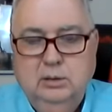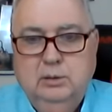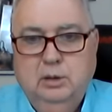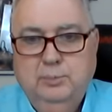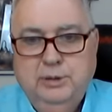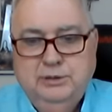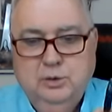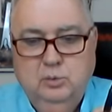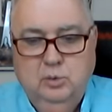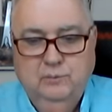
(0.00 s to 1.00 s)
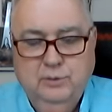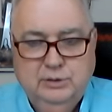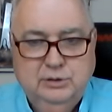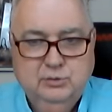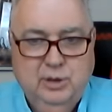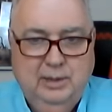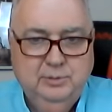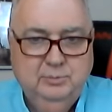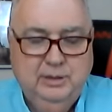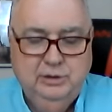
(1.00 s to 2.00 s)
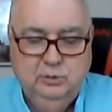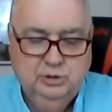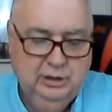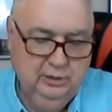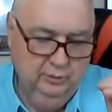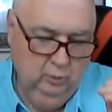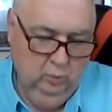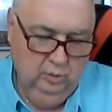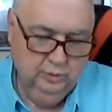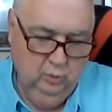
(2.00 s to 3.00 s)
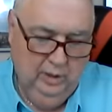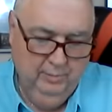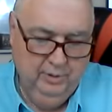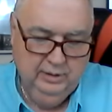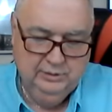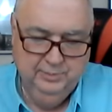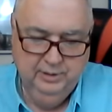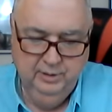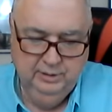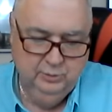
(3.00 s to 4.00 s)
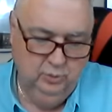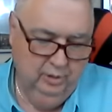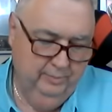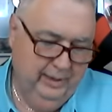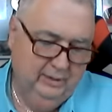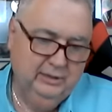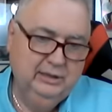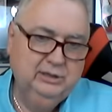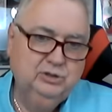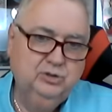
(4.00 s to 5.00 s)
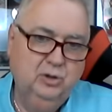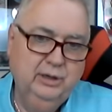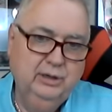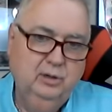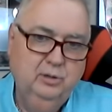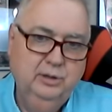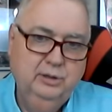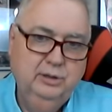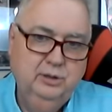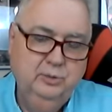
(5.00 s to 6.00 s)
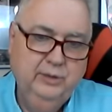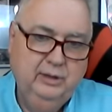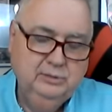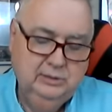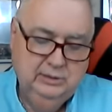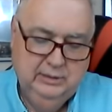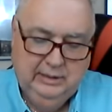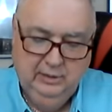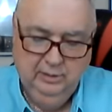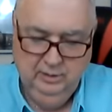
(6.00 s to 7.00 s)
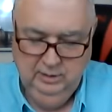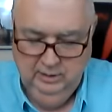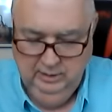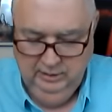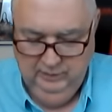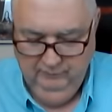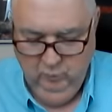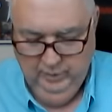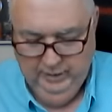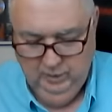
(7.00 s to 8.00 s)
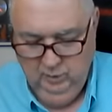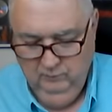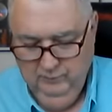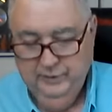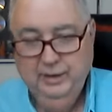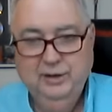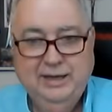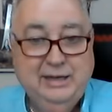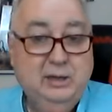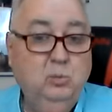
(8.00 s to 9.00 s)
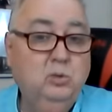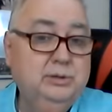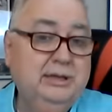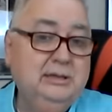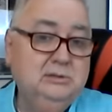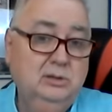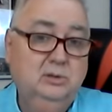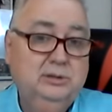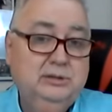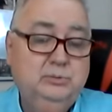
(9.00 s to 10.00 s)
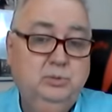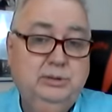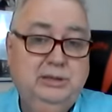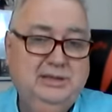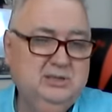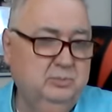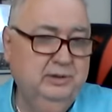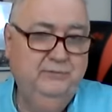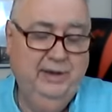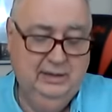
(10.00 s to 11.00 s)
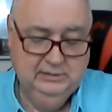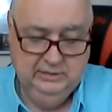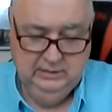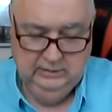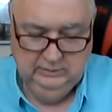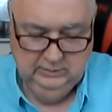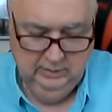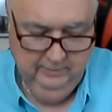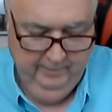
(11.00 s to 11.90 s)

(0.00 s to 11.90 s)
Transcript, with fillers: Y'all, please go over and subscribe to my new channel, The Walter Weyburn Experience. We're about to get started on a new one thousand dollar giveaway over there, and it won't take as long as this one did. It's going to be fast and easy.